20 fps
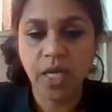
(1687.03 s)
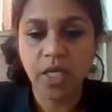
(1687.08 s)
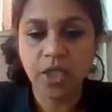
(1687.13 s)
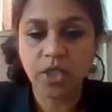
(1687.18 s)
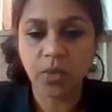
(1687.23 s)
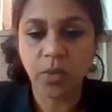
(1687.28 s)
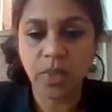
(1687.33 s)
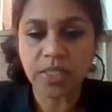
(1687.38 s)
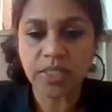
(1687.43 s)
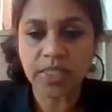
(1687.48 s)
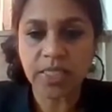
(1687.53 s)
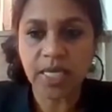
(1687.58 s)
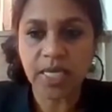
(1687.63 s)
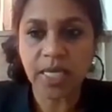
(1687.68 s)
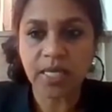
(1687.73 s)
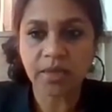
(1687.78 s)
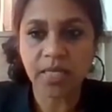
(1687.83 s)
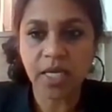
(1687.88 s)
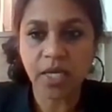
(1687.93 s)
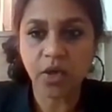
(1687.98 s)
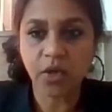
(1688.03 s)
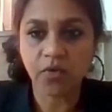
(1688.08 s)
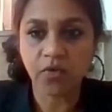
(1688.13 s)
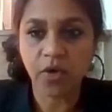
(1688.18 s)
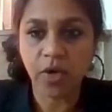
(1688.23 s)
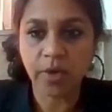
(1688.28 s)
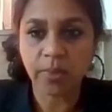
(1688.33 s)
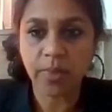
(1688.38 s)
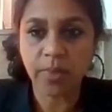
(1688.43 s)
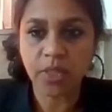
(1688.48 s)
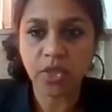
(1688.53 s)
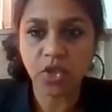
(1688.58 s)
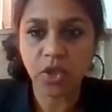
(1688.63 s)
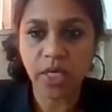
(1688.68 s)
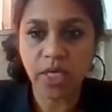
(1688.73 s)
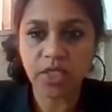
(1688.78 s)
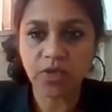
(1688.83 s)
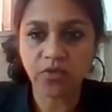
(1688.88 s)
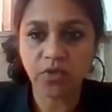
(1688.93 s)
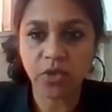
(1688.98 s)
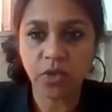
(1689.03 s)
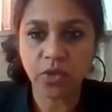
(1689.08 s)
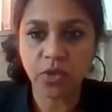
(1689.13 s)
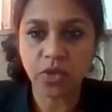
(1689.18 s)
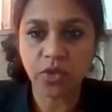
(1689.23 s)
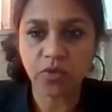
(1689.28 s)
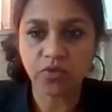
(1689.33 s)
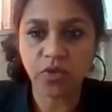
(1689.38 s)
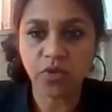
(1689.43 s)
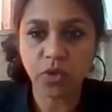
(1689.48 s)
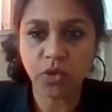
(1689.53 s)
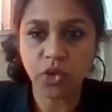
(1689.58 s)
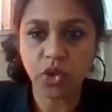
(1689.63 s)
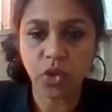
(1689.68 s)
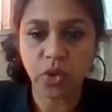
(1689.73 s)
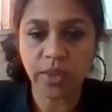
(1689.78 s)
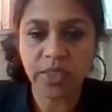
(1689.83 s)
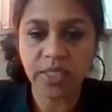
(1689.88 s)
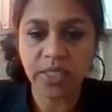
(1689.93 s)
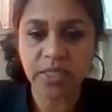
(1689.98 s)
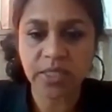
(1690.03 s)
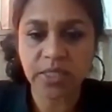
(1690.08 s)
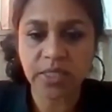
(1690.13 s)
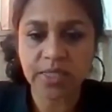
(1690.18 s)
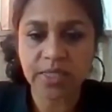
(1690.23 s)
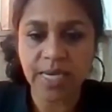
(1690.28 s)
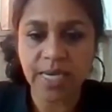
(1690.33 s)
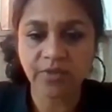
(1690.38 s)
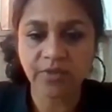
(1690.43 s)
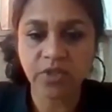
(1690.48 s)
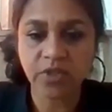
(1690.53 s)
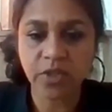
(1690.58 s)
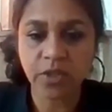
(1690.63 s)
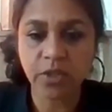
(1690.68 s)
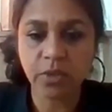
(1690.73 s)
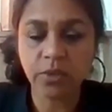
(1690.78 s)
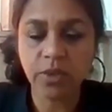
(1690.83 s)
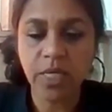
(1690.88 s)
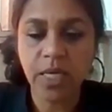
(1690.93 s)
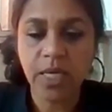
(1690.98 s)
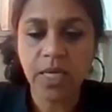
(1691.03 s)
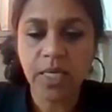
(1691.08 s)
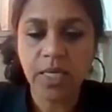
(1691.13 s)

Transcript: So once again, thank you very much, guys, for those of you who joined us this afternoon.